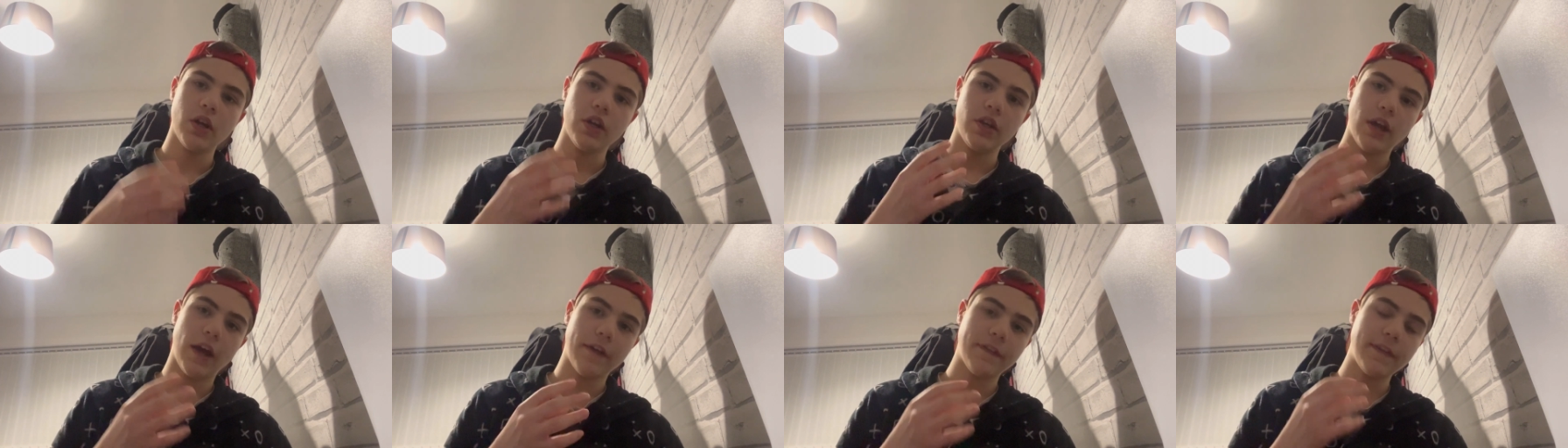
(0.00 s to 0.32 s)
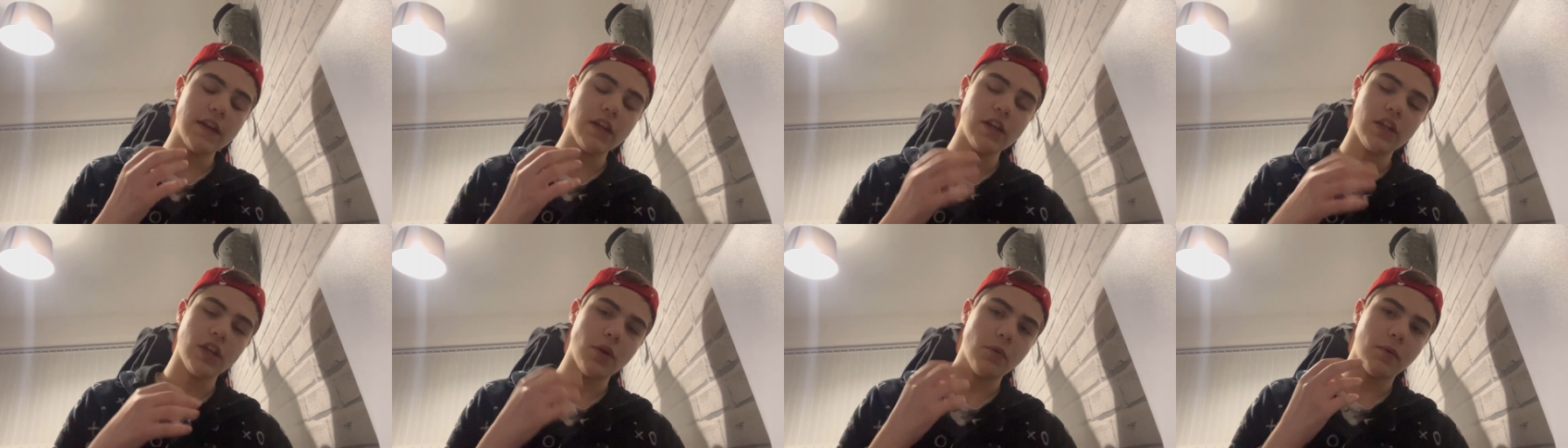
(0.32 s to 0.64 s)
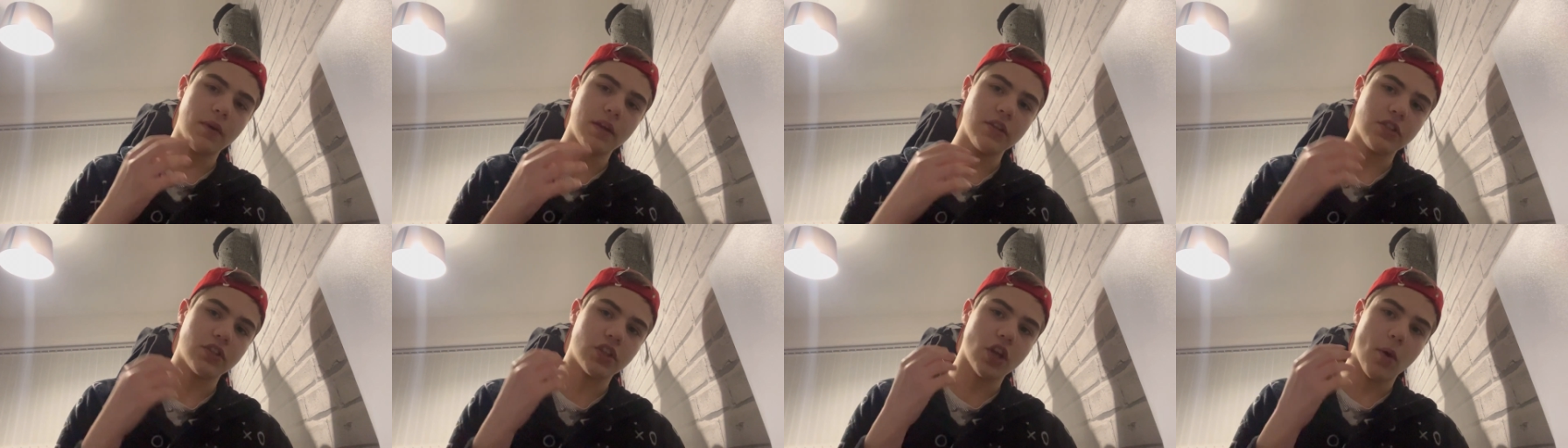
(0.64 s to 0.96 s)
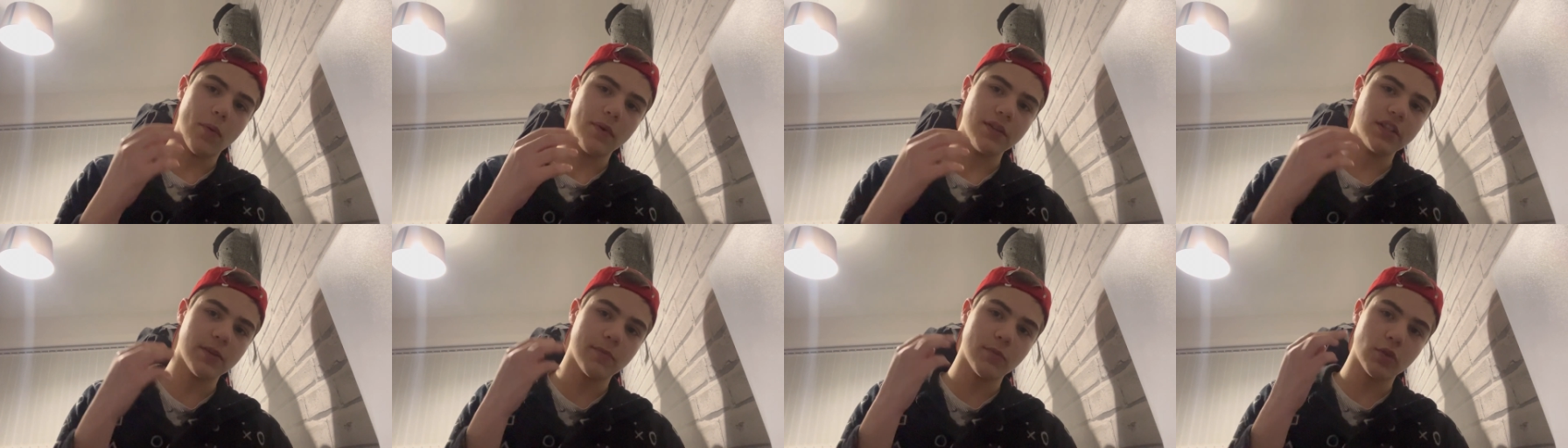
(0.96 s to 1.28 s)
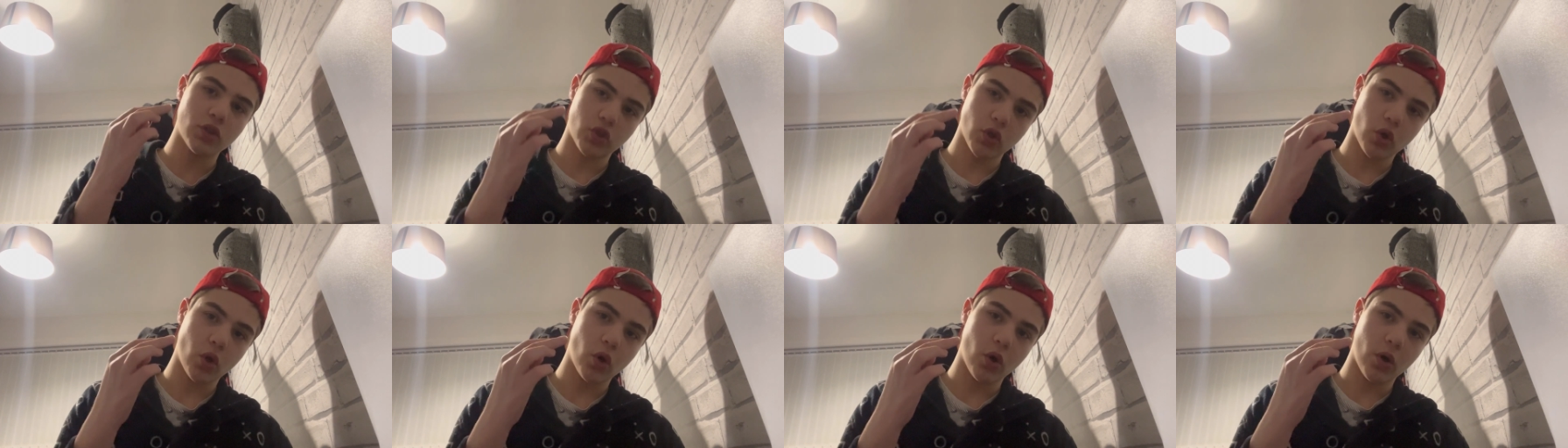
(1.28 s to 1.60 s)
I think Yuki's going to
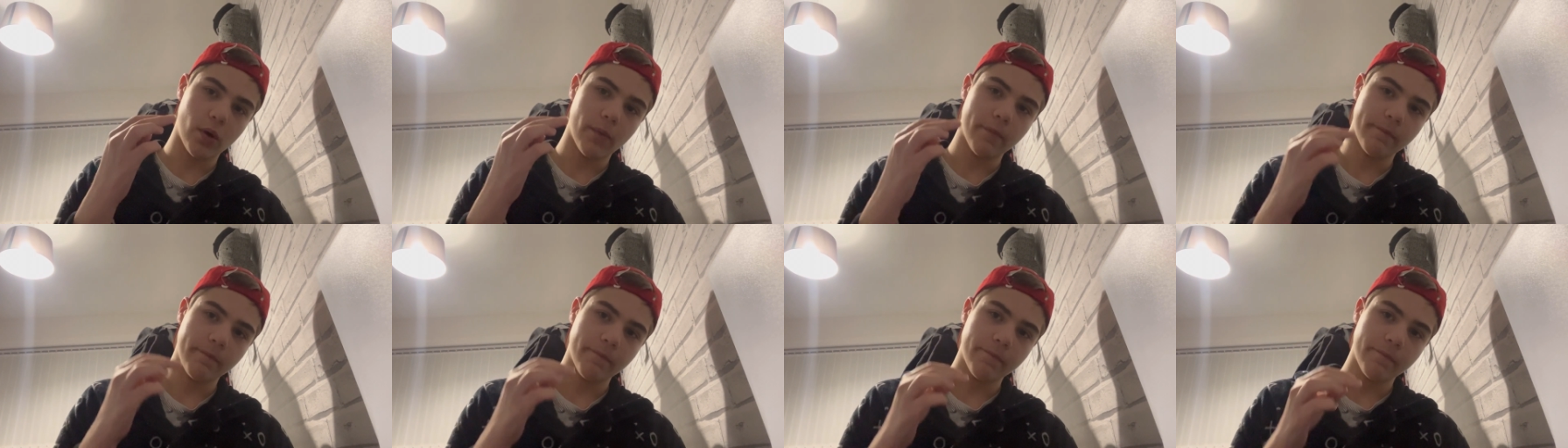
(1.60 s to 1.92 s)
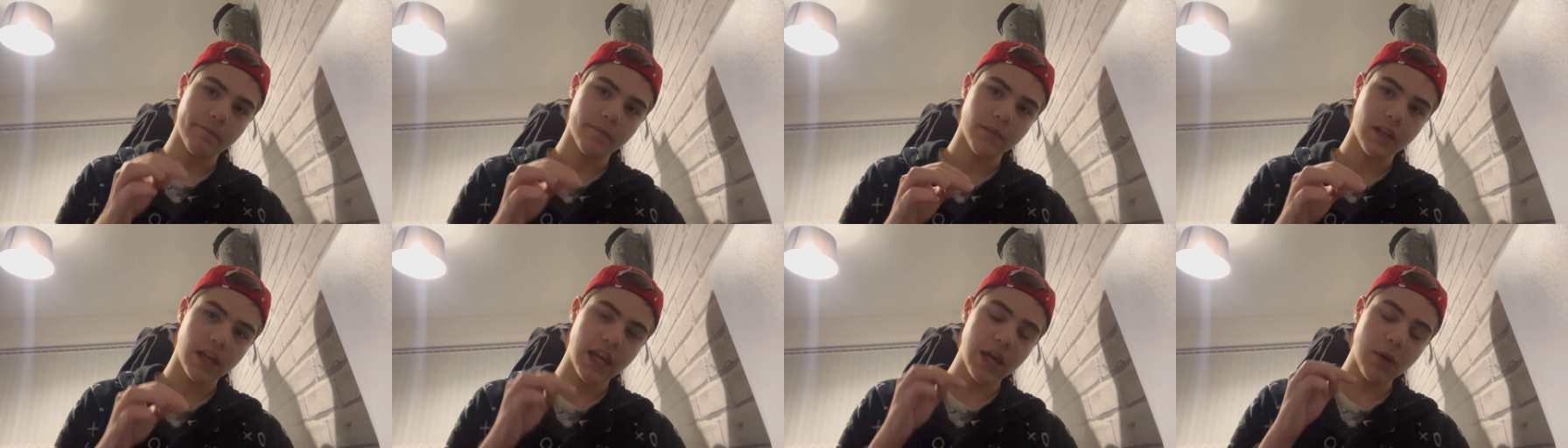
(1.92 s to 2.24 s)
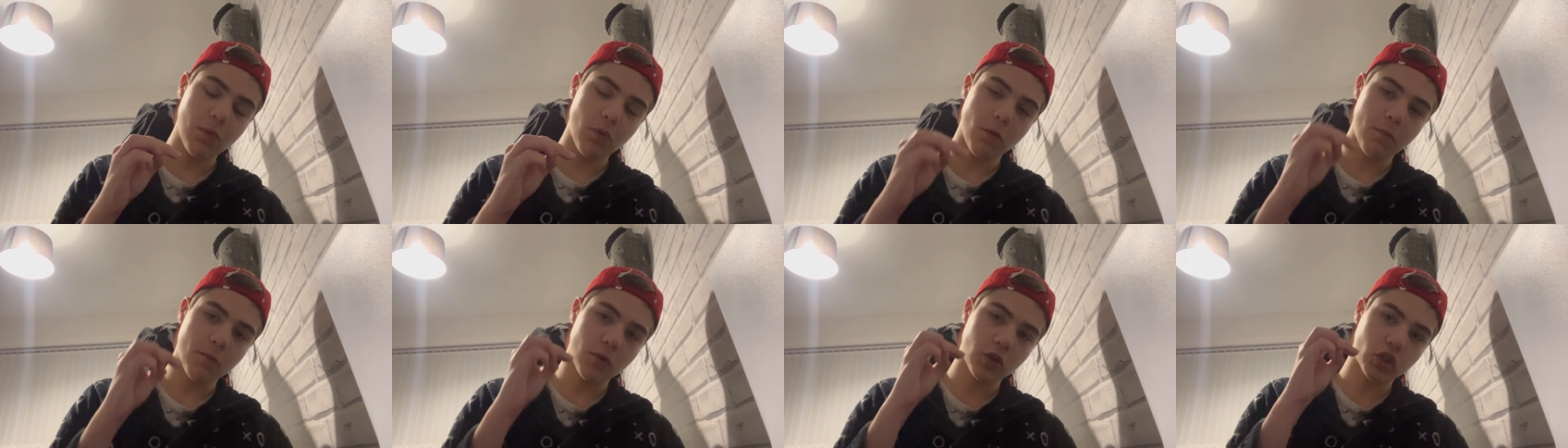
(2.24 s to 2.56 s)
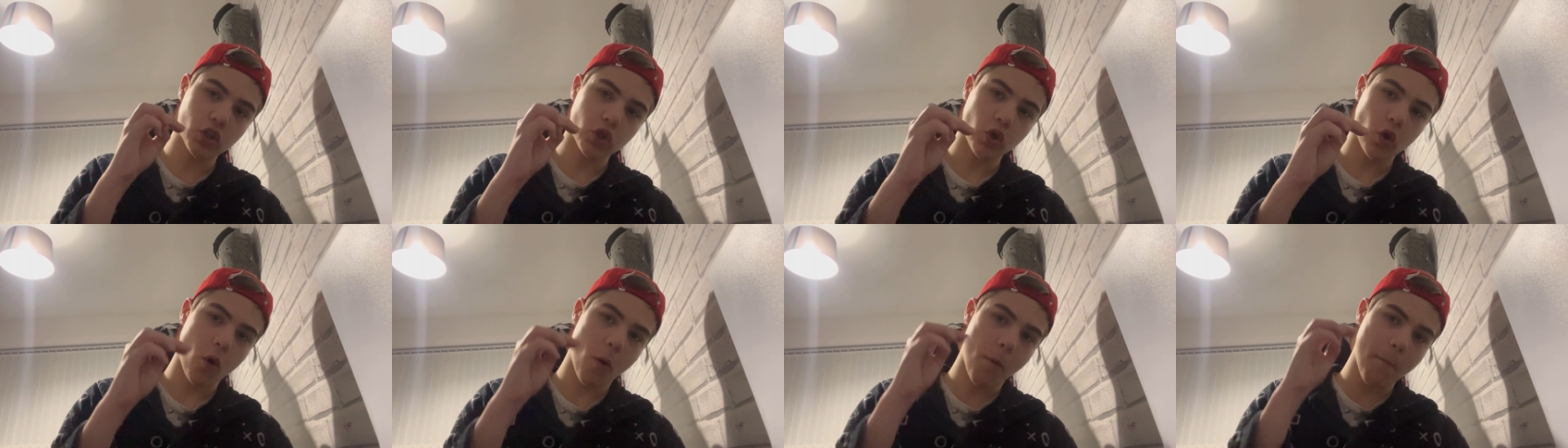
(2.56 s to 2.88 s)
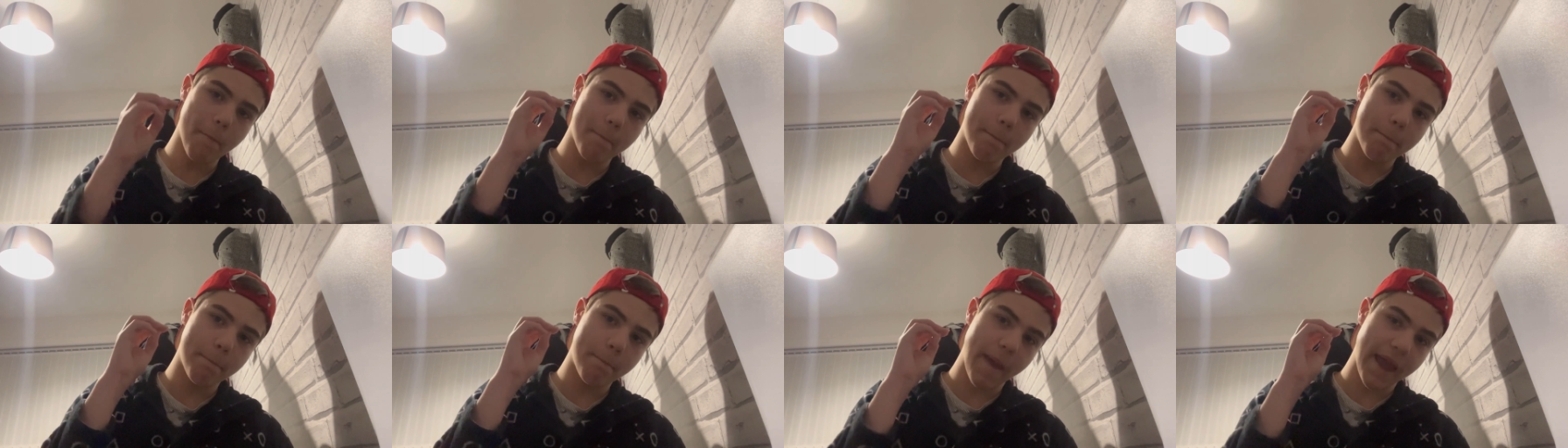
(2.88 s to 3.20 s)
mature. He will
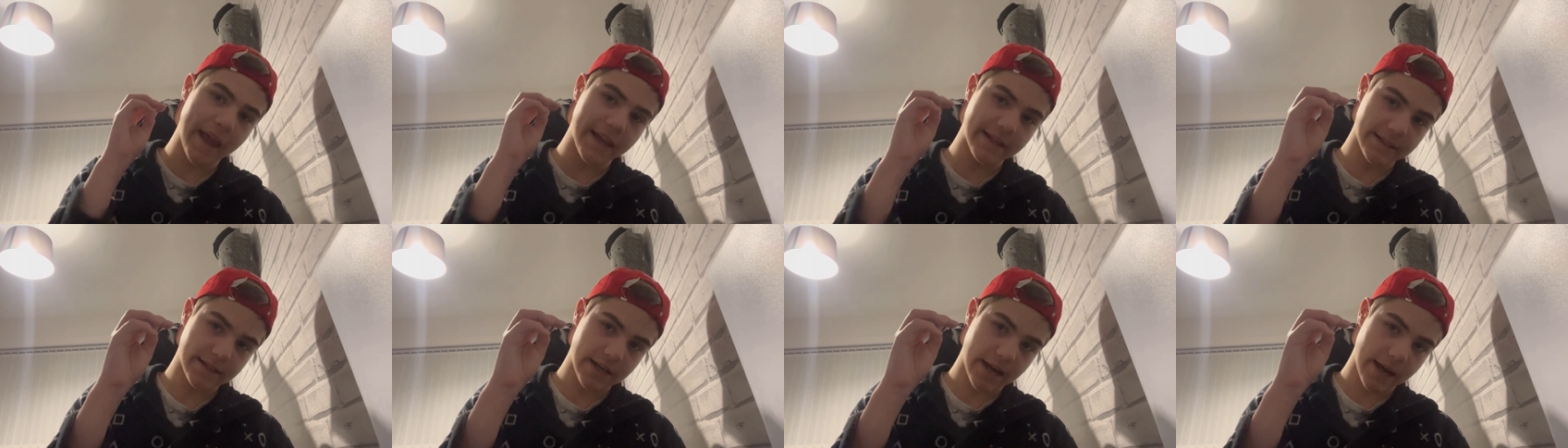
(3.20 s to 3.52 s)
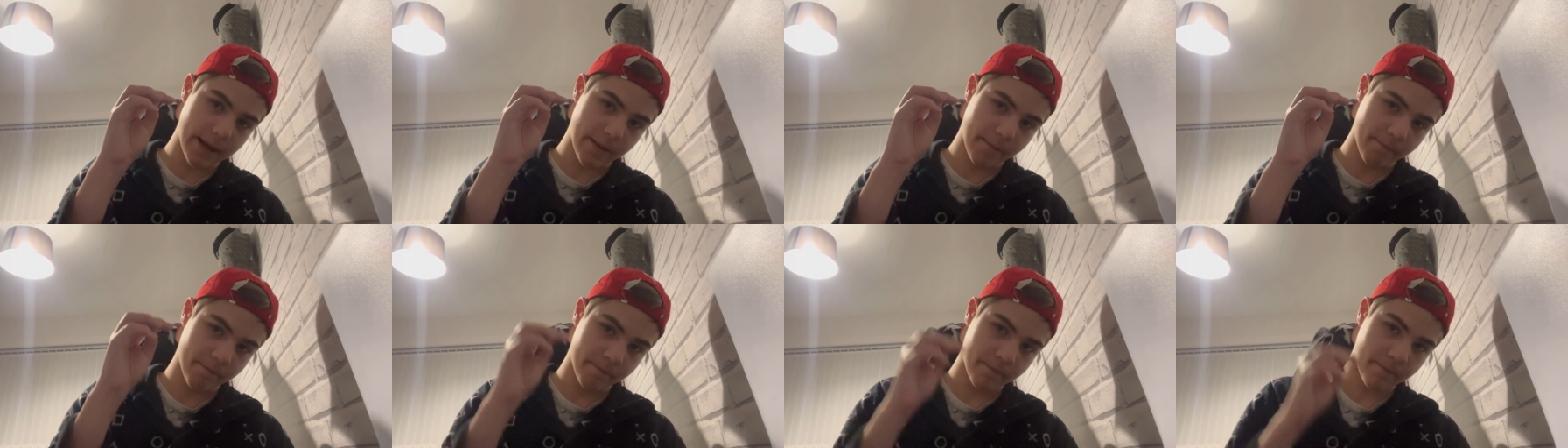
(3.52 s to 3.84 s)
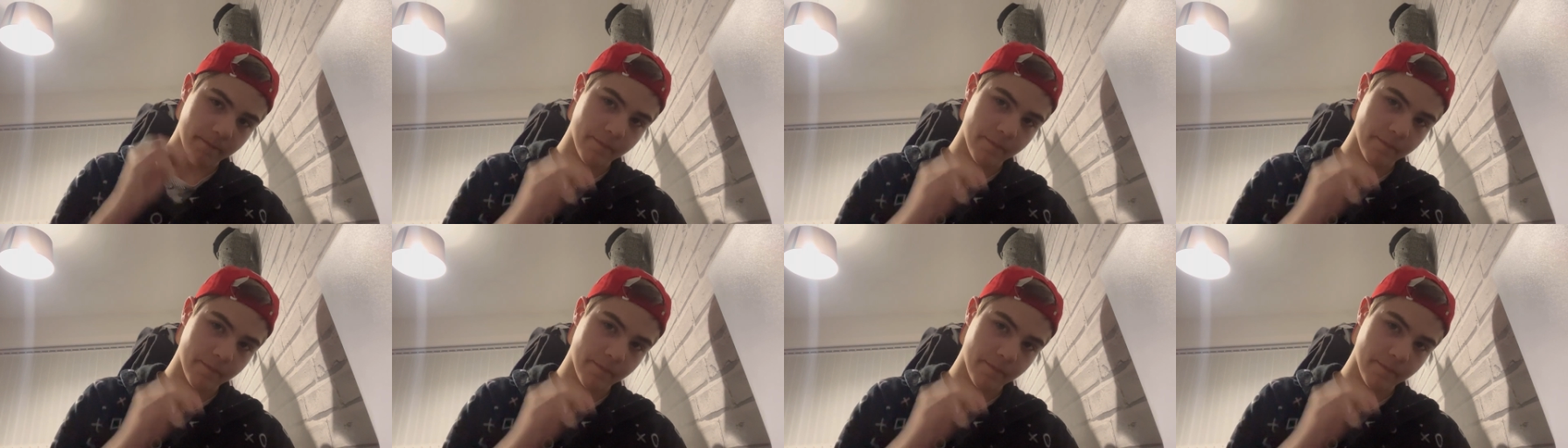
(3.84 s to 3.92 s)
mature big time.